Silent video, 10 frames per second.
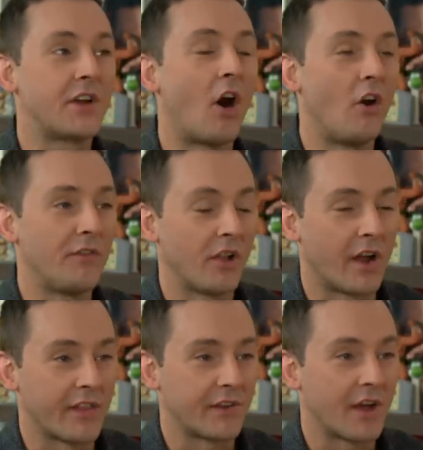golf a
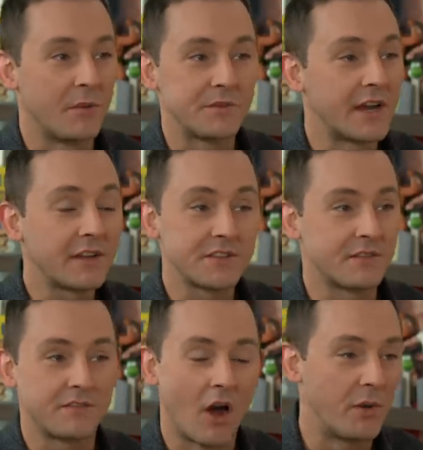lot of the times, and it
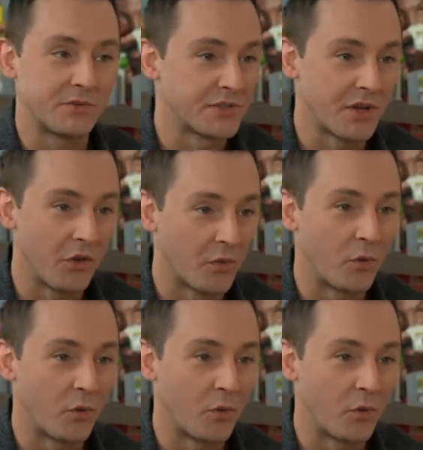doesn't always result